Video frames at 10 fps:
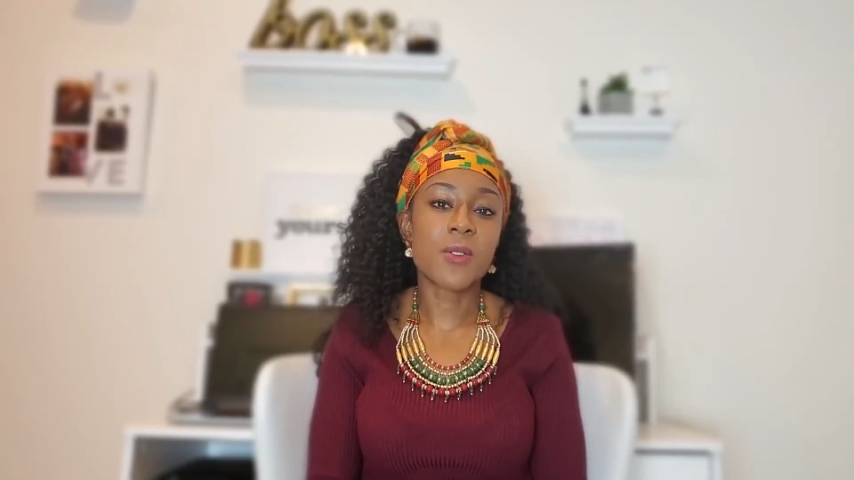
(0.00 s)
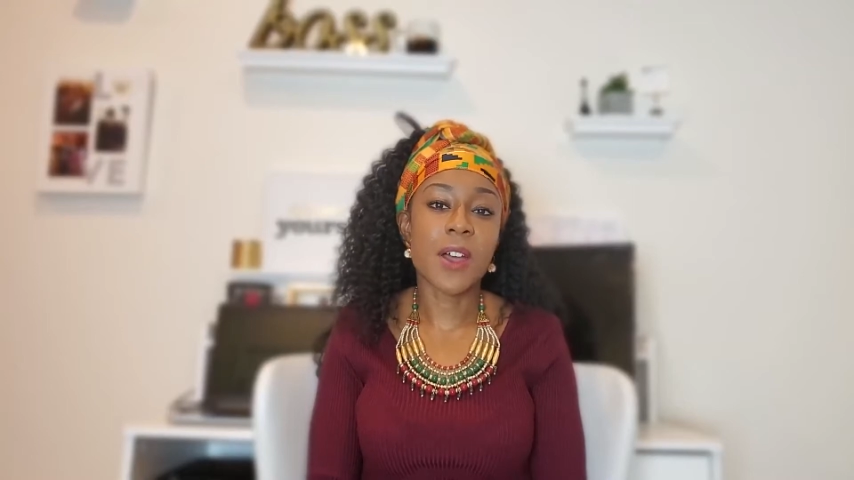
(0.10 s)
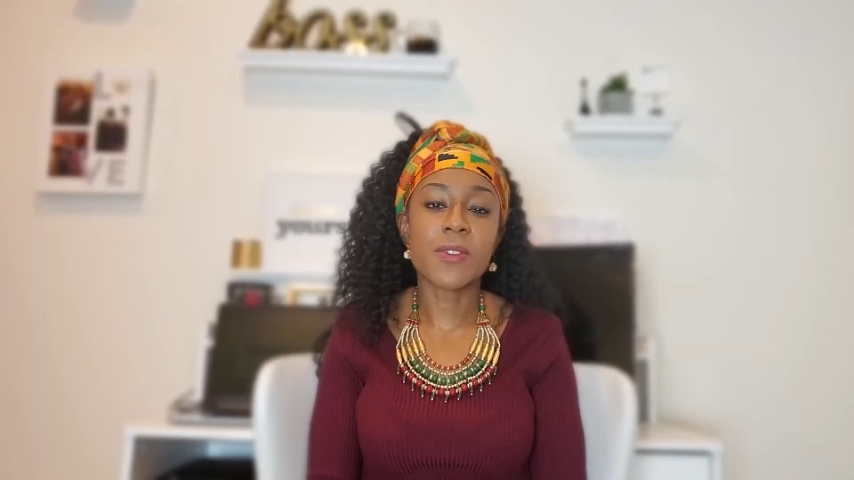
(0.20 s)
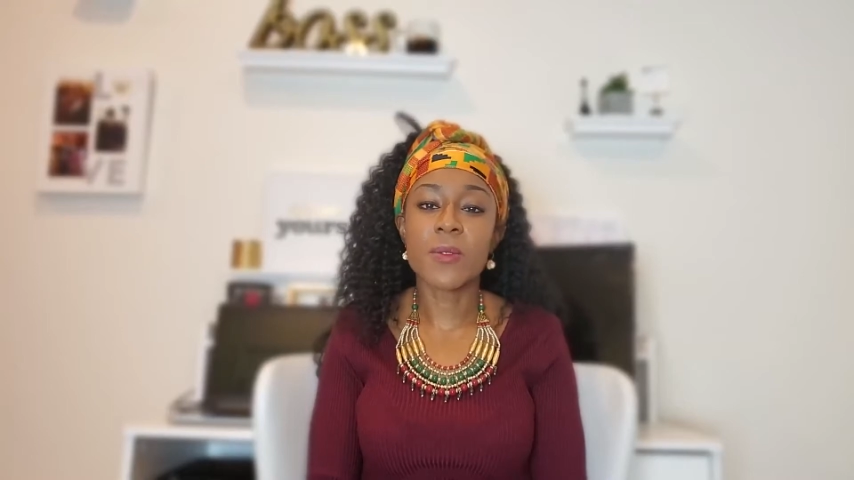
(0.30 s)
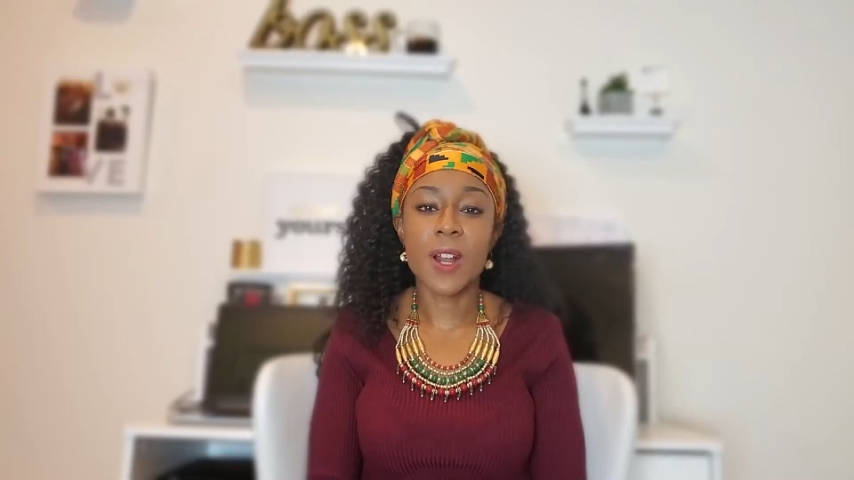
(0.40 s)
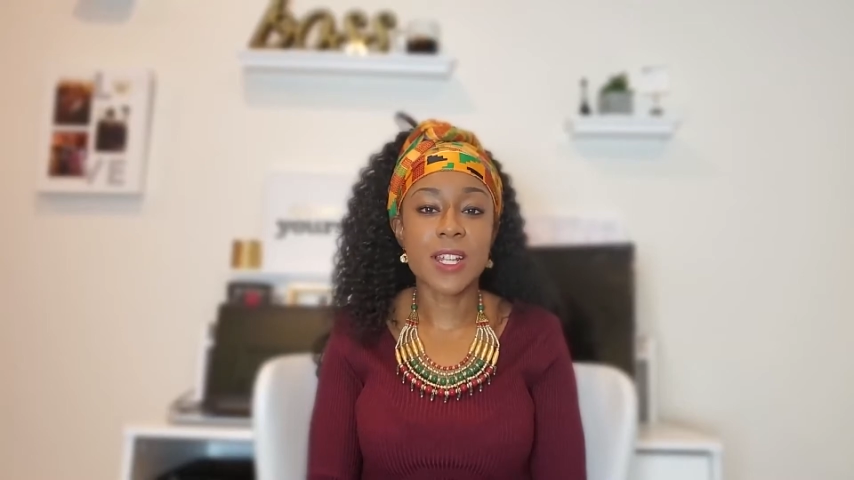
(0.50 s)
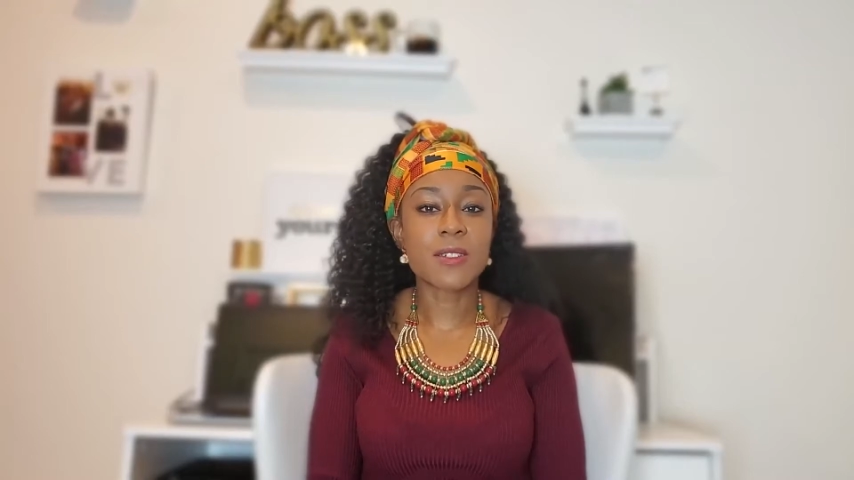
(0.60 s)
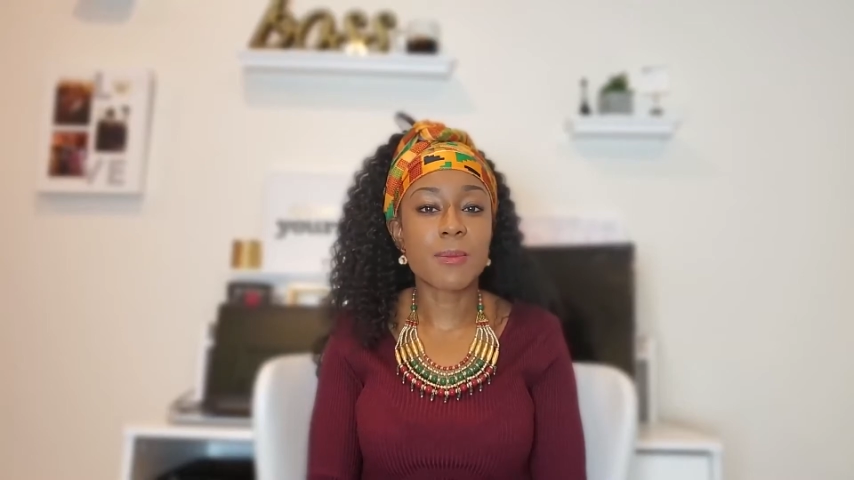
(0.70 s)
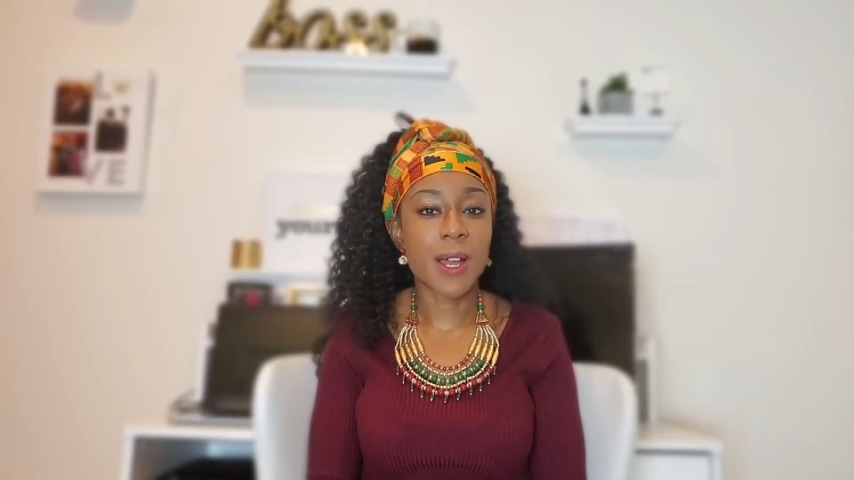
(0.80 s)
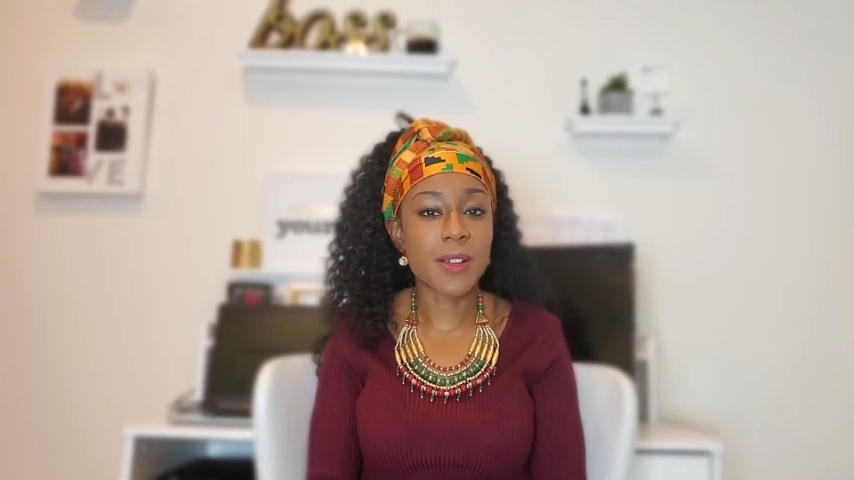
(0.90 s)
have the right
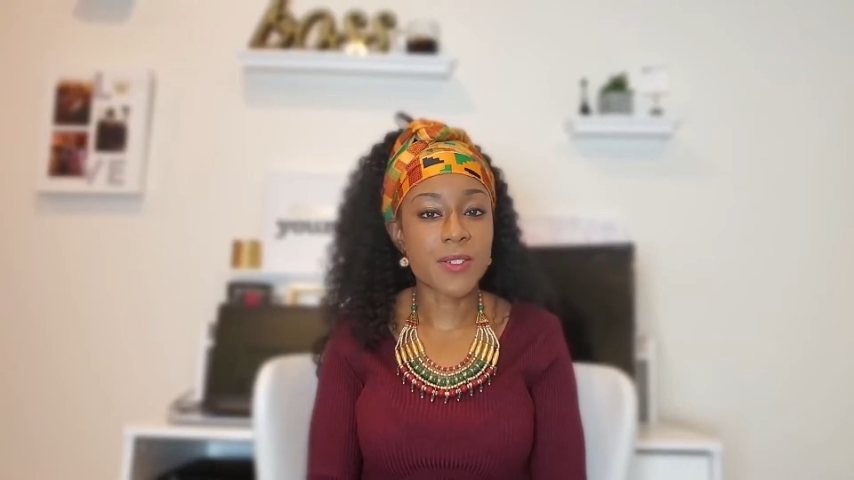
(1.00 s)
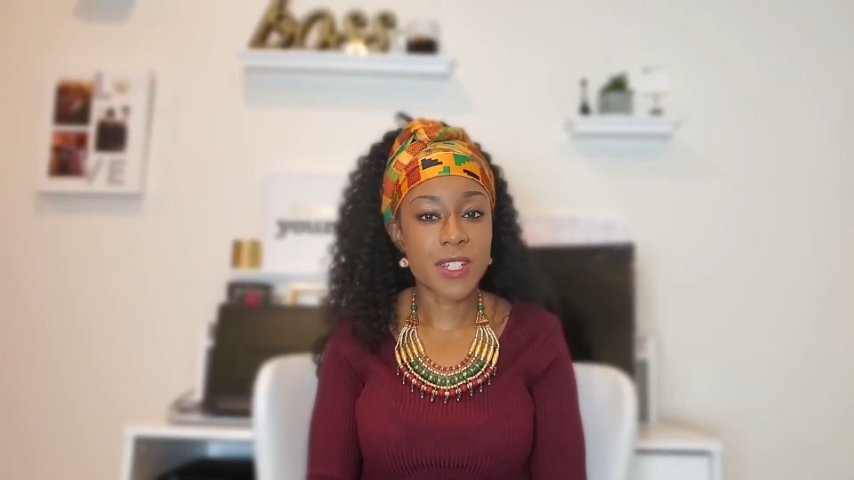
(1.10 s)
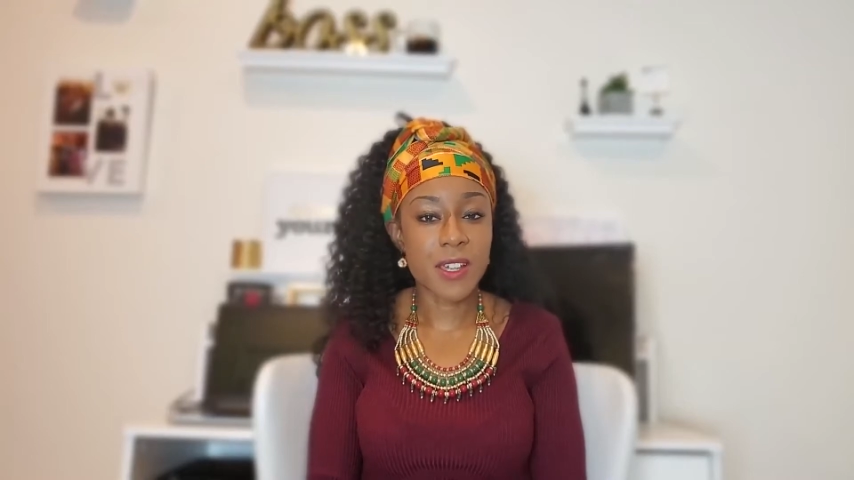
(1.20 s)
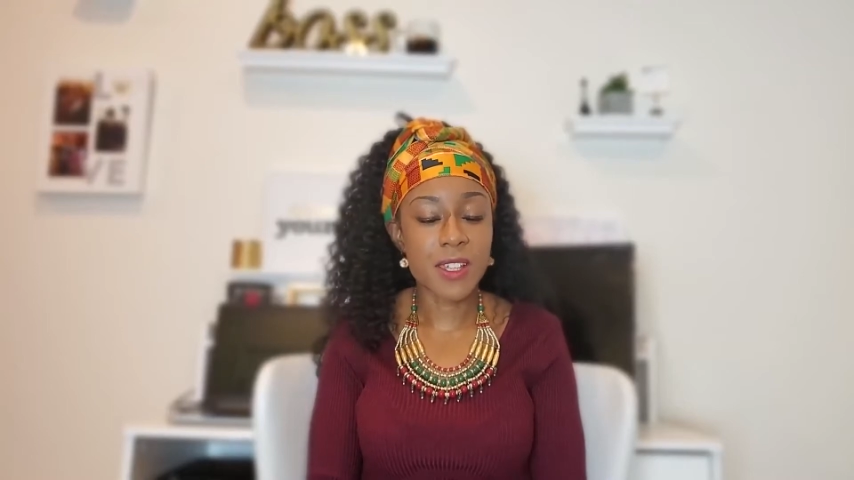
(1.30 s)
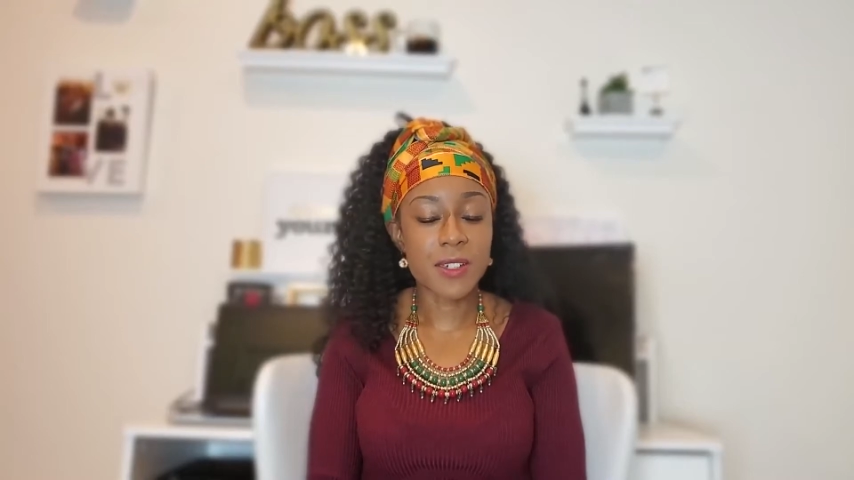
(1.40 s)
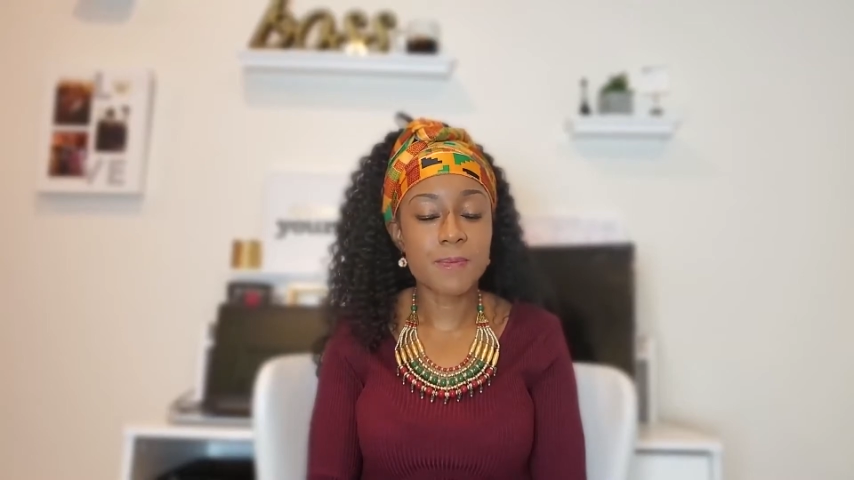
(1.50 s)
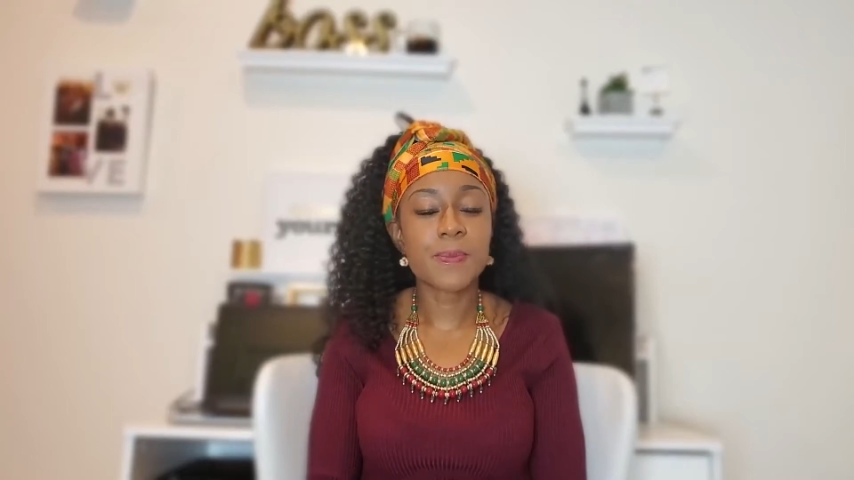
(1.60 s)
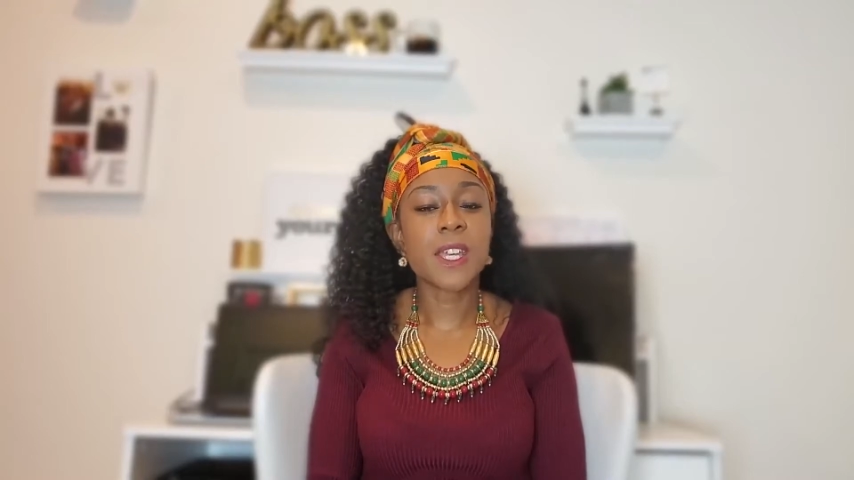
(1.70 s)
to buy or sell it.